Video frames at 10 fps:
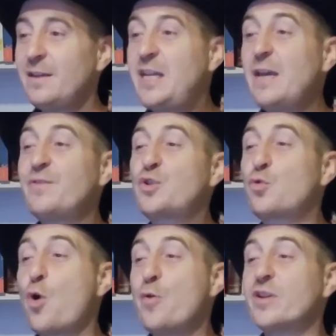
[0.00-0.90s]
gives
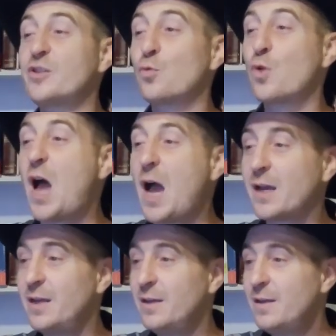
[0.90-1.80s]
Cronus a
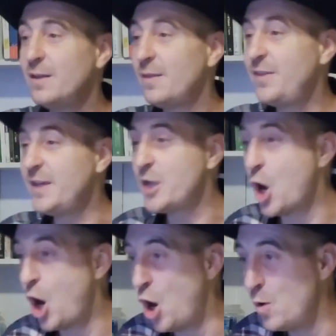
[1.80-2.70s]
rock, the
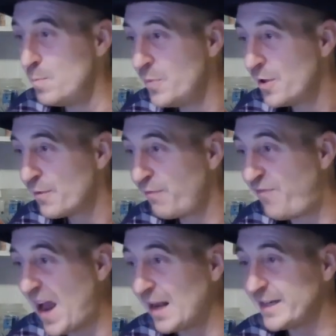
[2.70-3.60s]

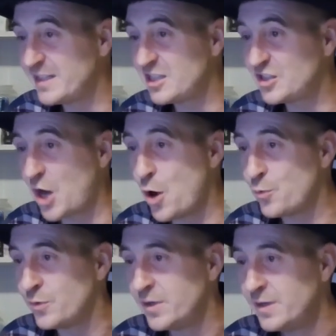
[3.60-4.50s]
Omphale
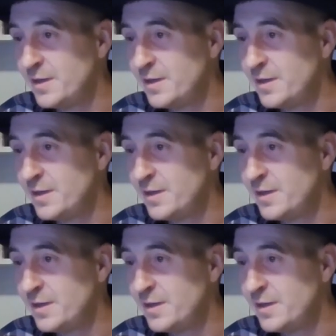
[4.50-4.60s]
stone.